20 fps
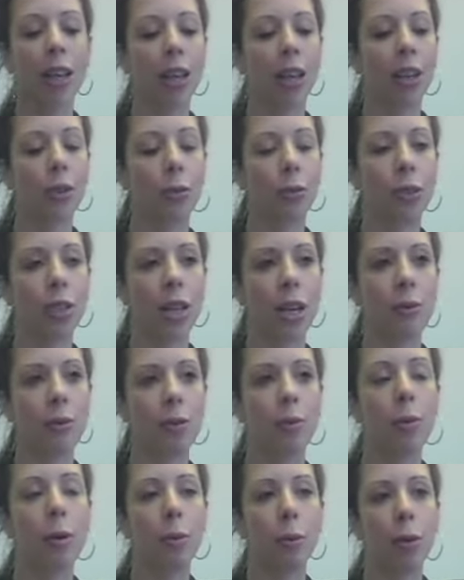in other words the
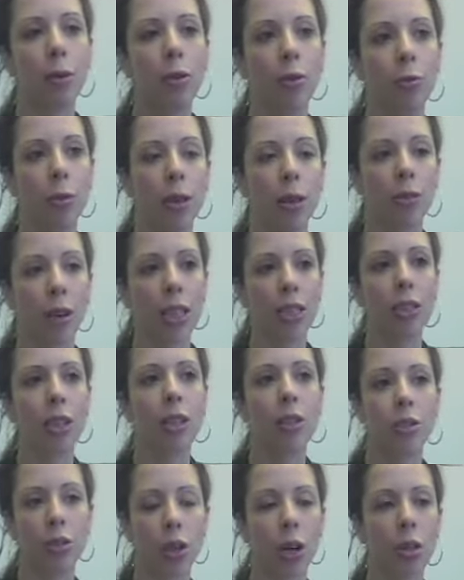names of people who have been
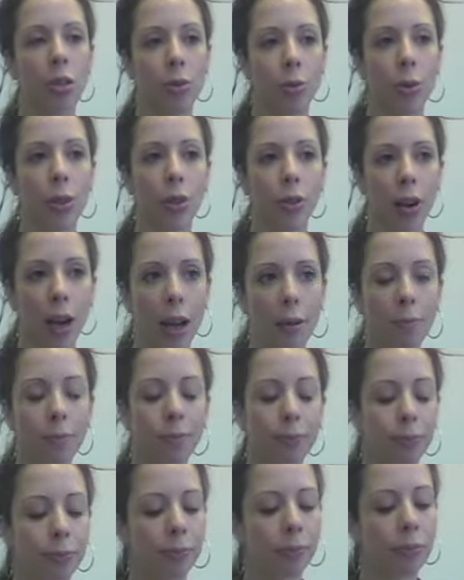arrested and charged with a crime.
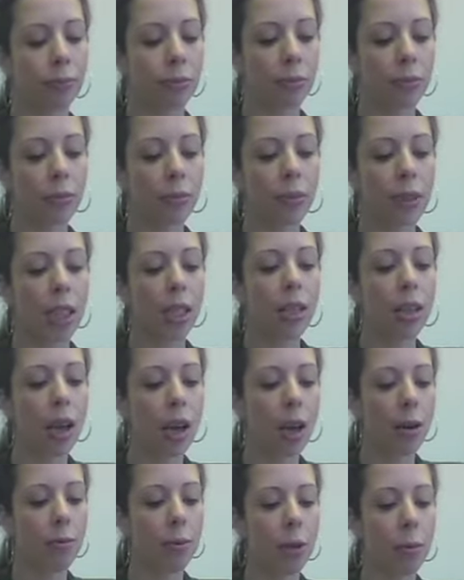
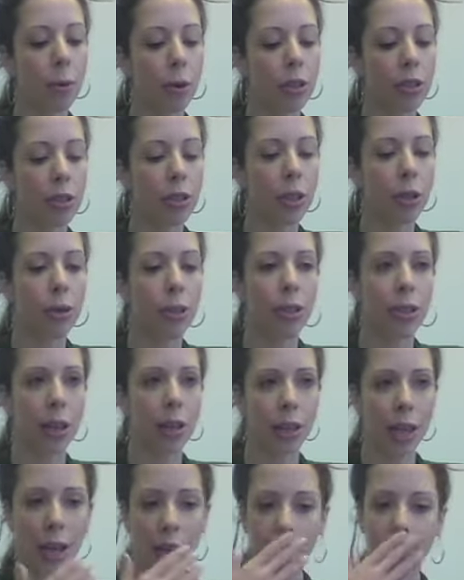The person who had
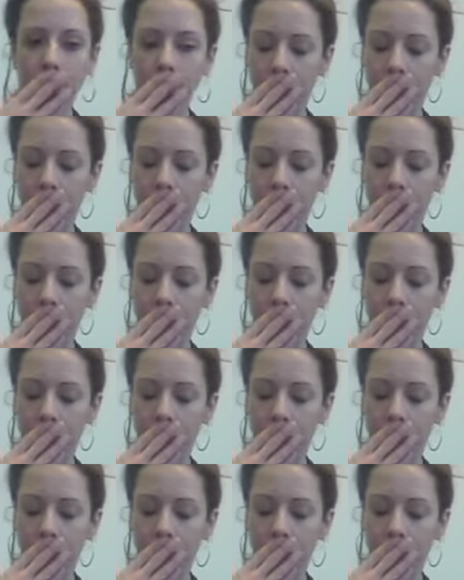done that,